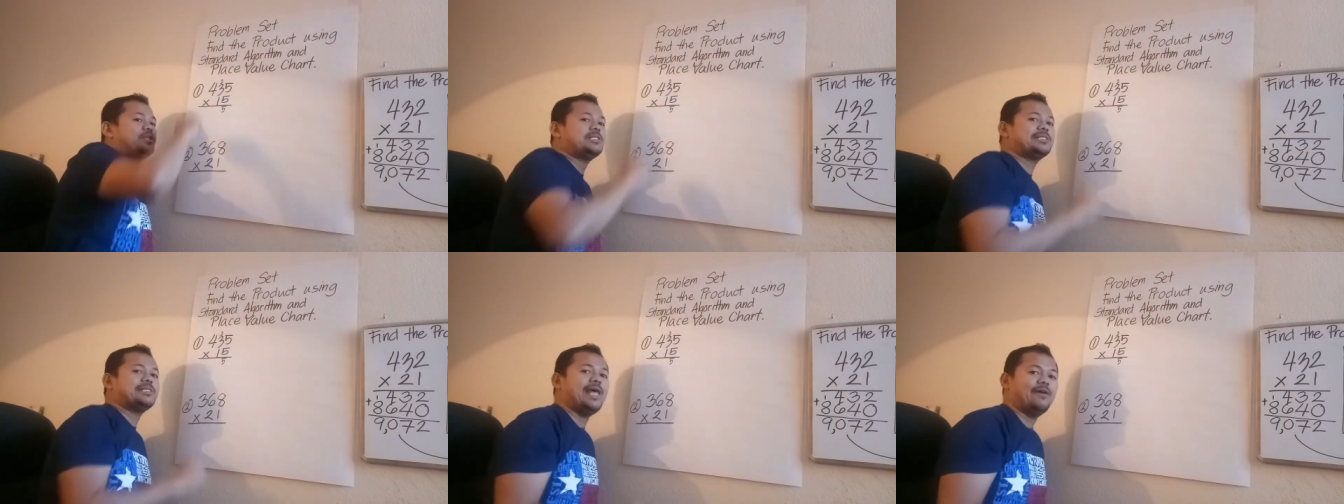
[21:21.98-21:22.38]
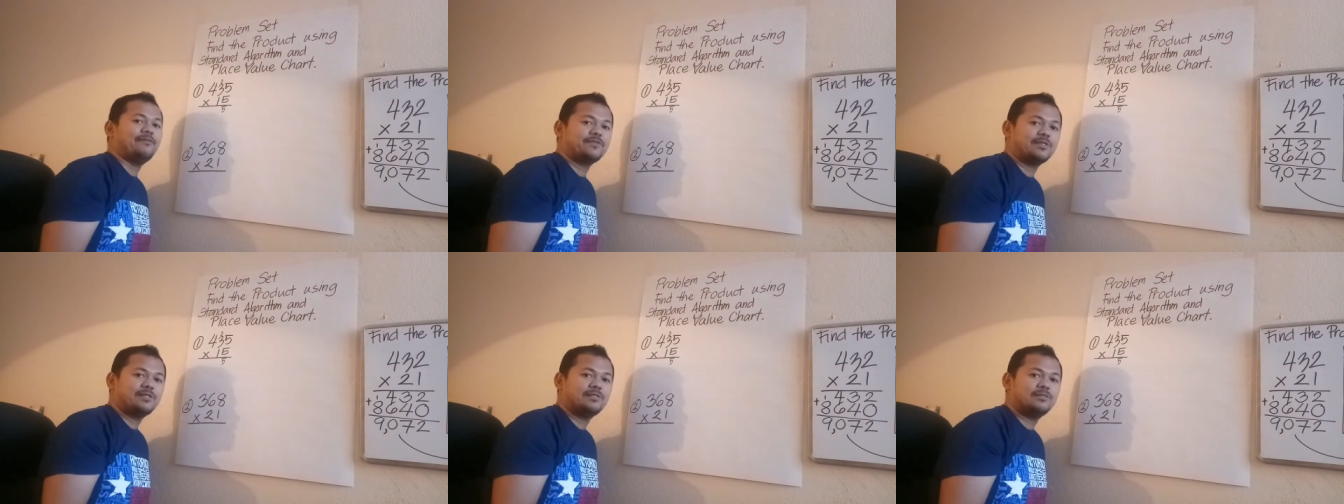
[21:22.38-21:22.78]
its
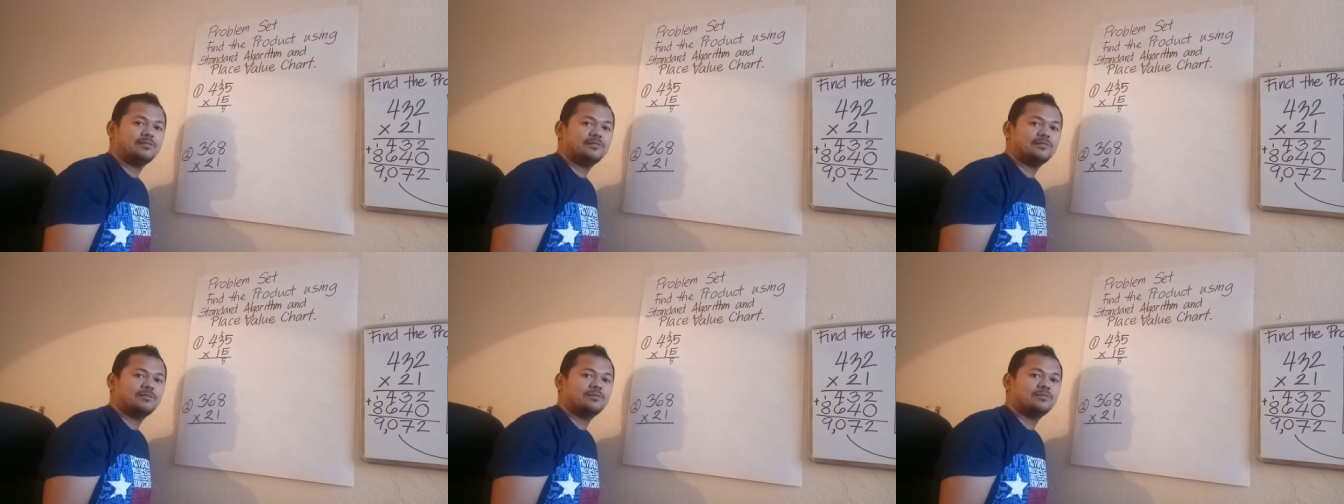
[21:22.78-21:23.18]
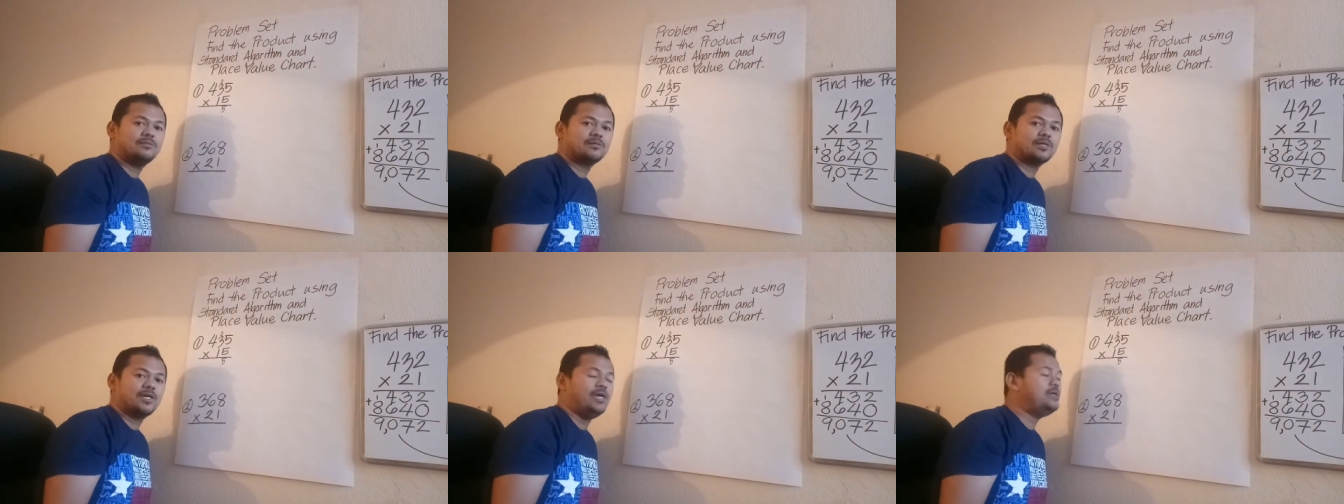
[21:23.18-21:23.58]
left.
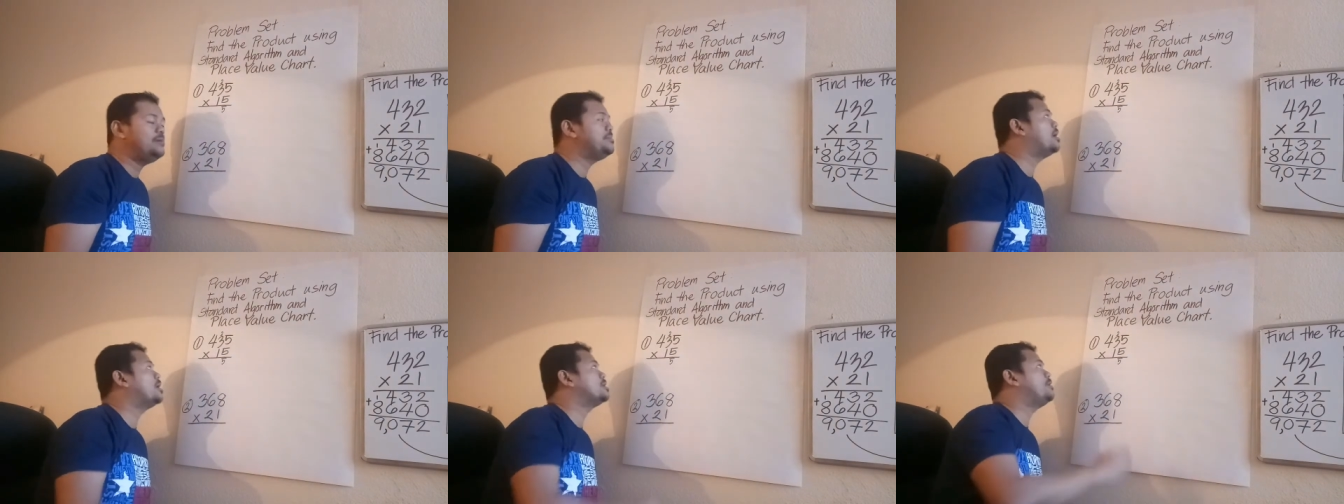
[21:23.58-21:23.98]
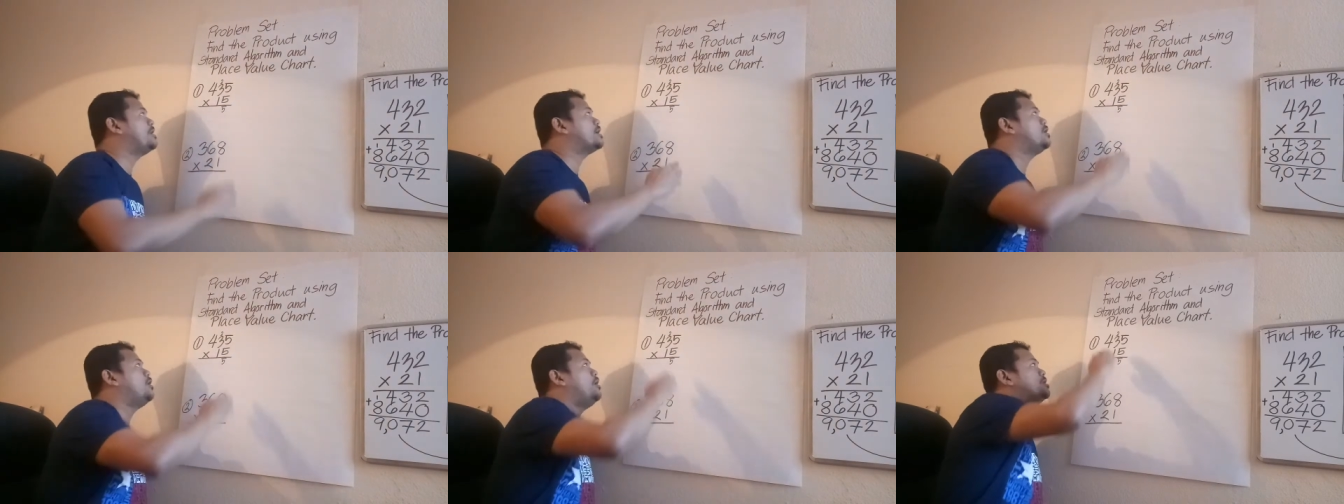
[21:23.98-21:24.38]
Okay, because we're
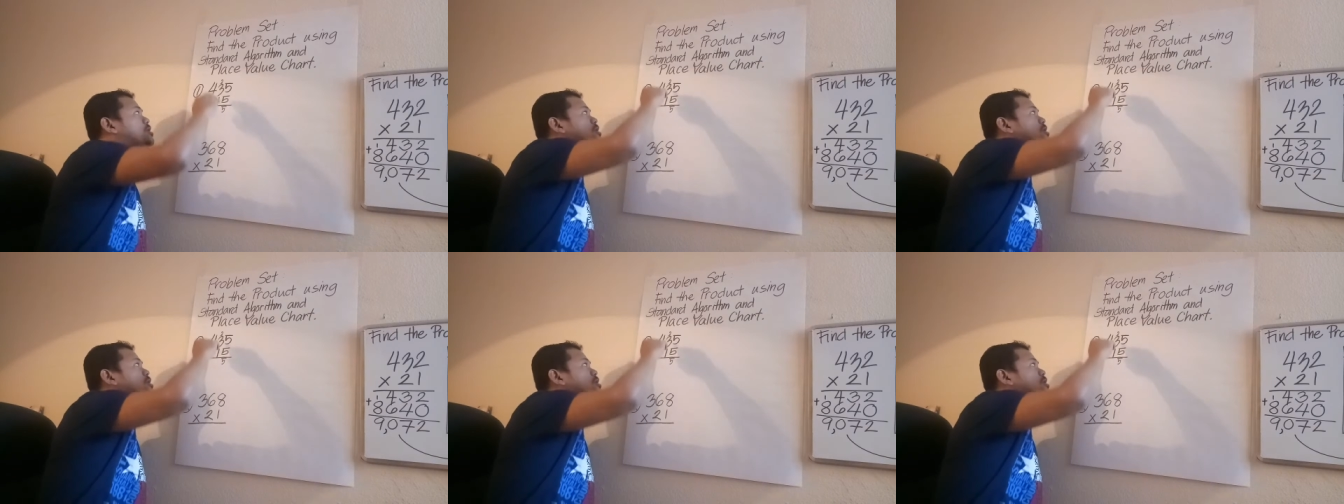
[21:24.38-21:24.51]
going